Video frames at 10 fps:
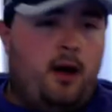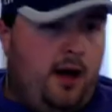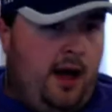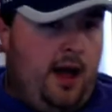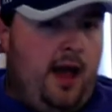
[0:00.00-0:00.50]

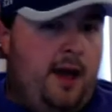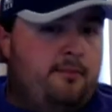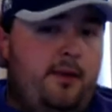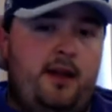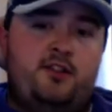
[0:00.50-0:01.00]
I
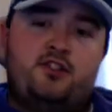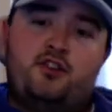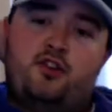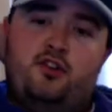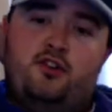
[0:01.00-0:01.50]
had made
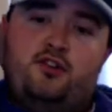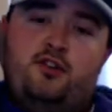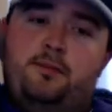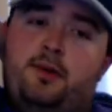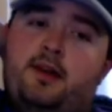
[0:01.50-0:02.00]
sure
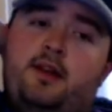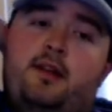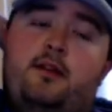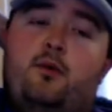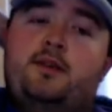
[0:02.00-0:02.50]
to put
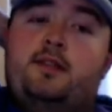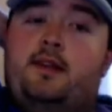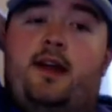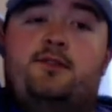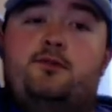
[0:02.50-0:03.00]
in Noisy
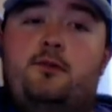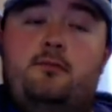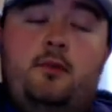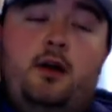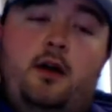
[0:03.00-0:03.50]
Dance Room,